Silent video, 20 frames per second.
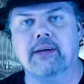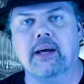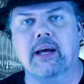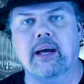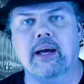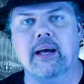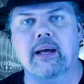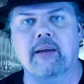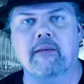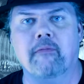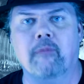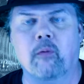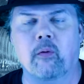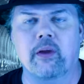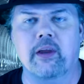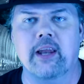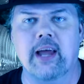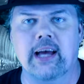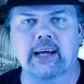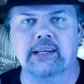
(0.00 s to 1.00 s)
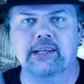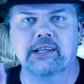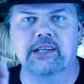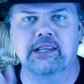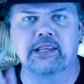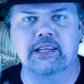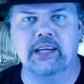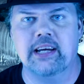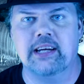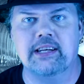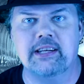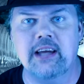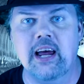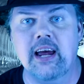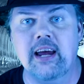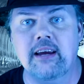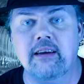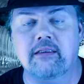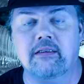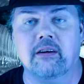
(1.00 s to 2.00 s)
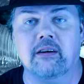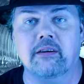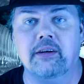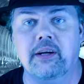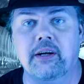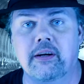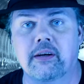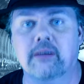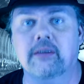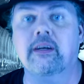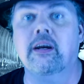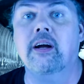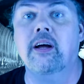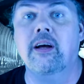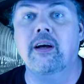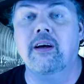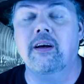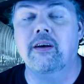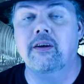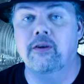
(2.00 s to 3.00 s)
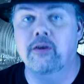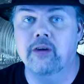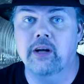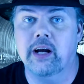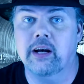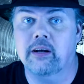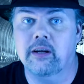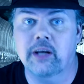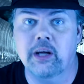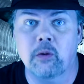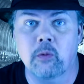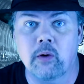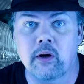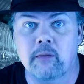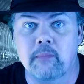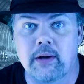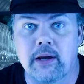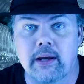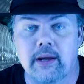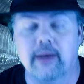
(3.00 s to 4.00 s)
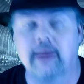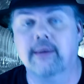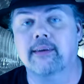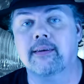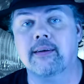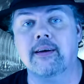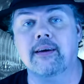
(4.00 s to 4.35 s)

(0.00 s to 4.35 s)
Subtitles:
and for the next 6 days on here, you're not going to get rid of me.